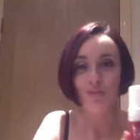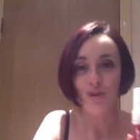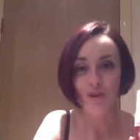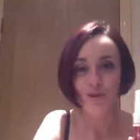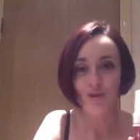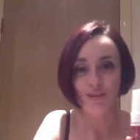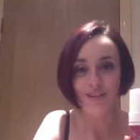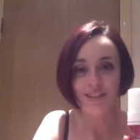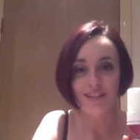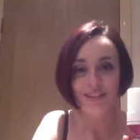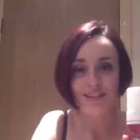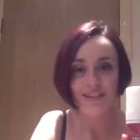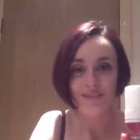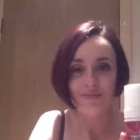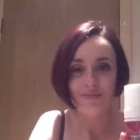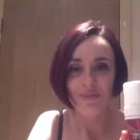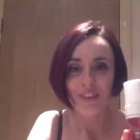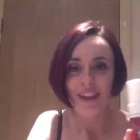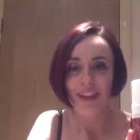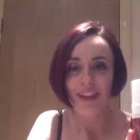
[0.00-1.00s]
Bronze.
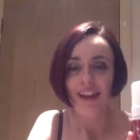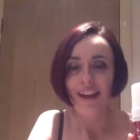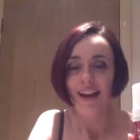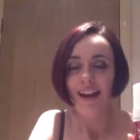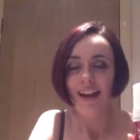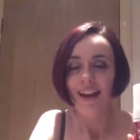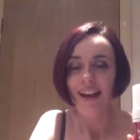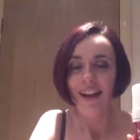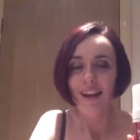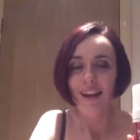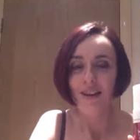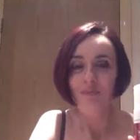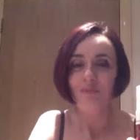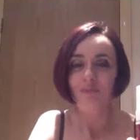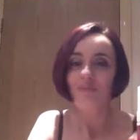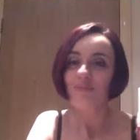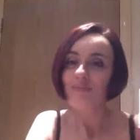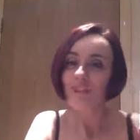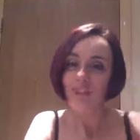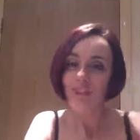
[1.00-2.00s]

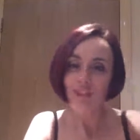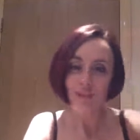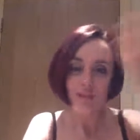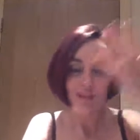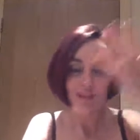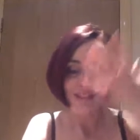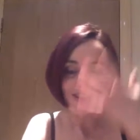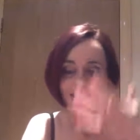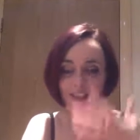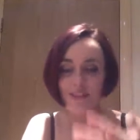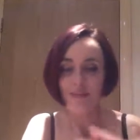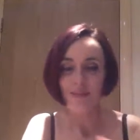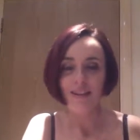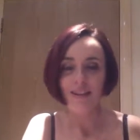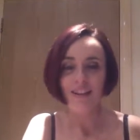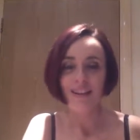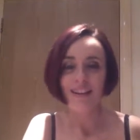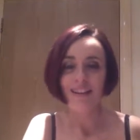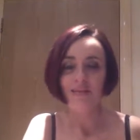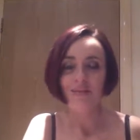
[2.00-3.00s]
You can see
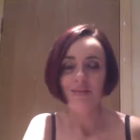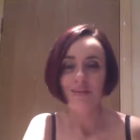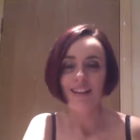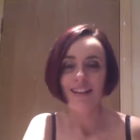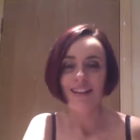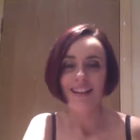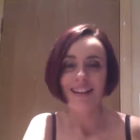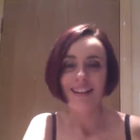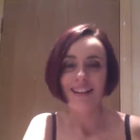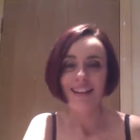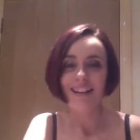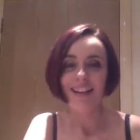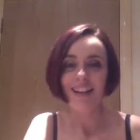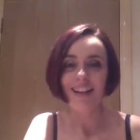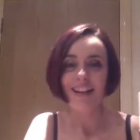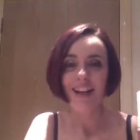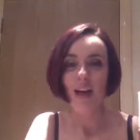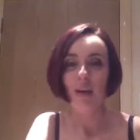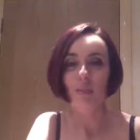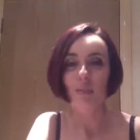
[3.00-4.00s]
me in my
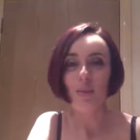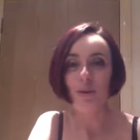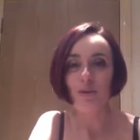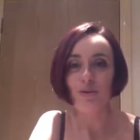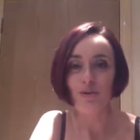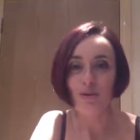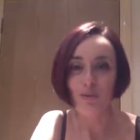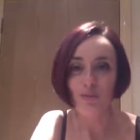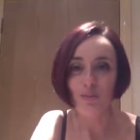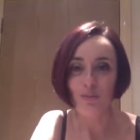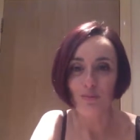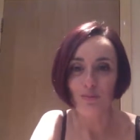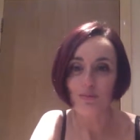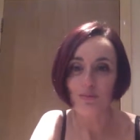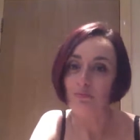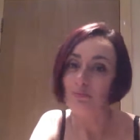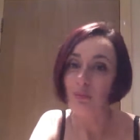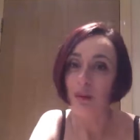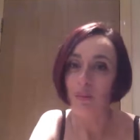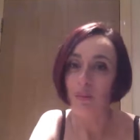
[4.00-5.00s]
about
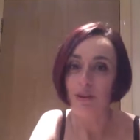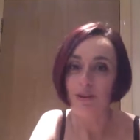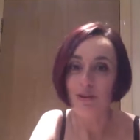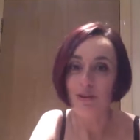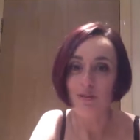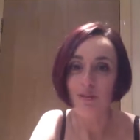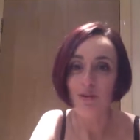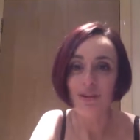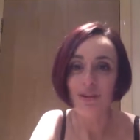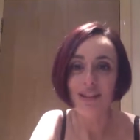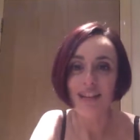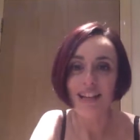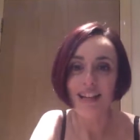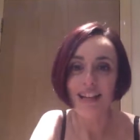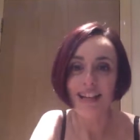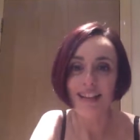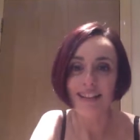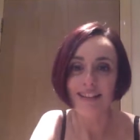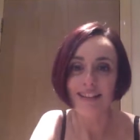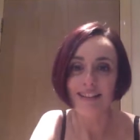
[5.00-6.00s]
to
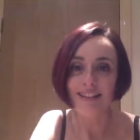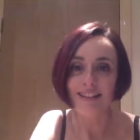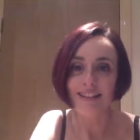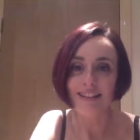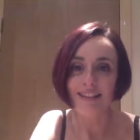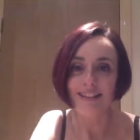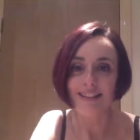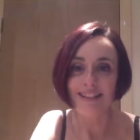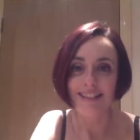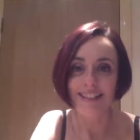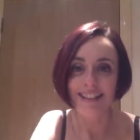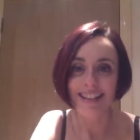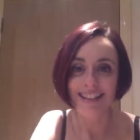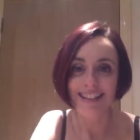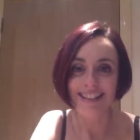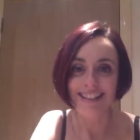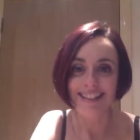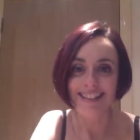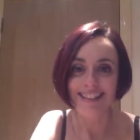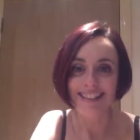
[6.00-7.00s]
pre-tan
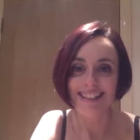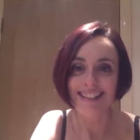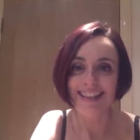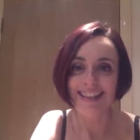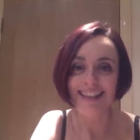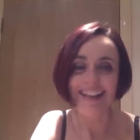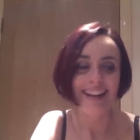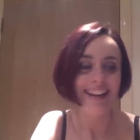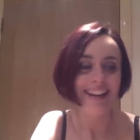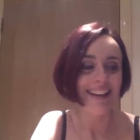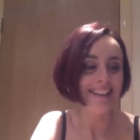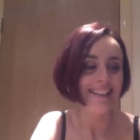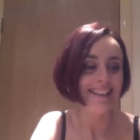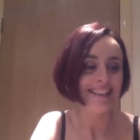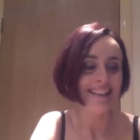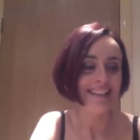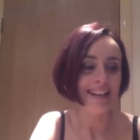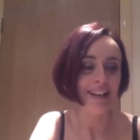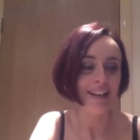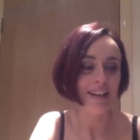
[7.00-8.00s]
state,
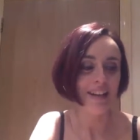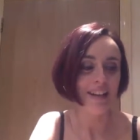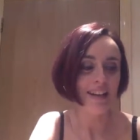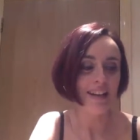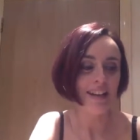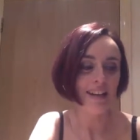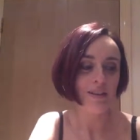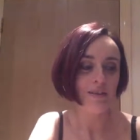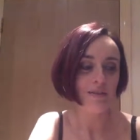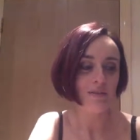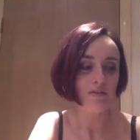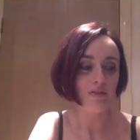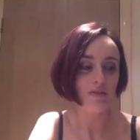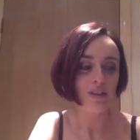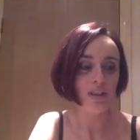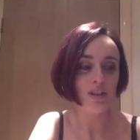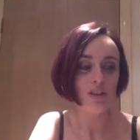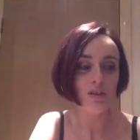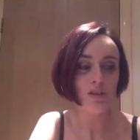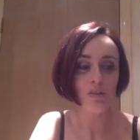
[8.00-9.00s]
and
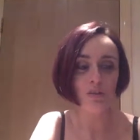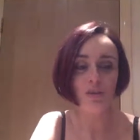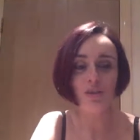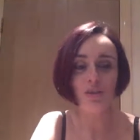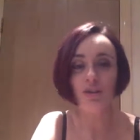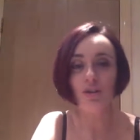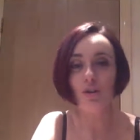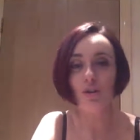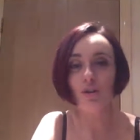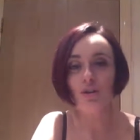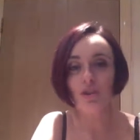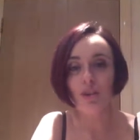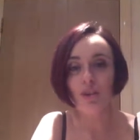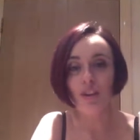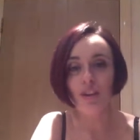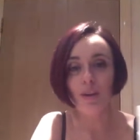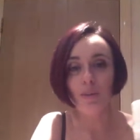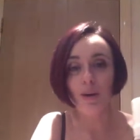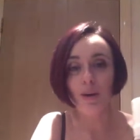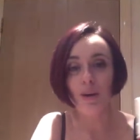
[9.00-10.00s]
really just wanted to talk to you a
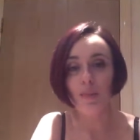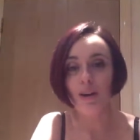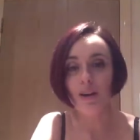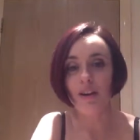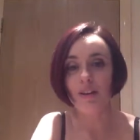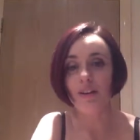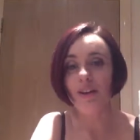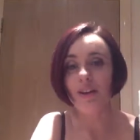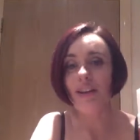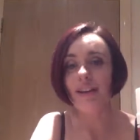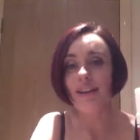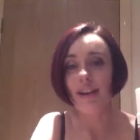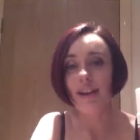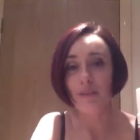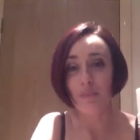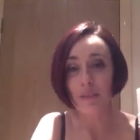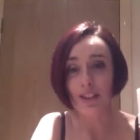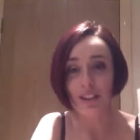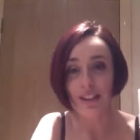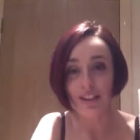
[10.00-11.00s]
little bit about the
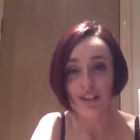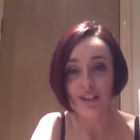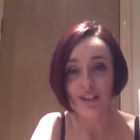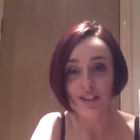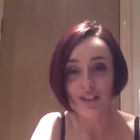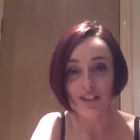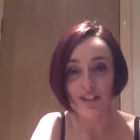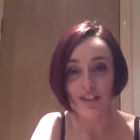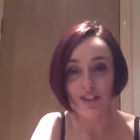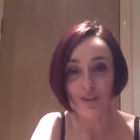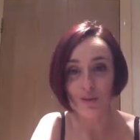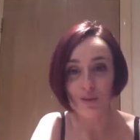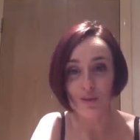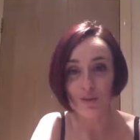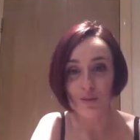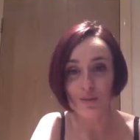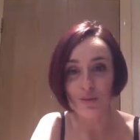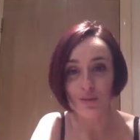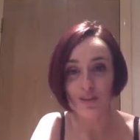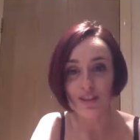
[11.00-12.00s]
application of the
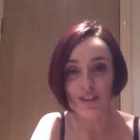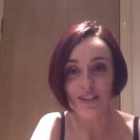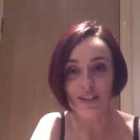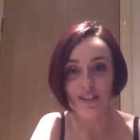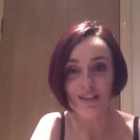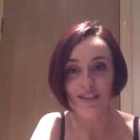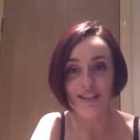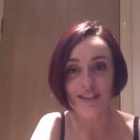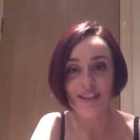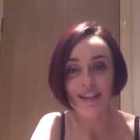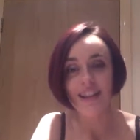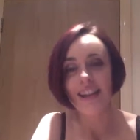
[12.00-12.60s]
product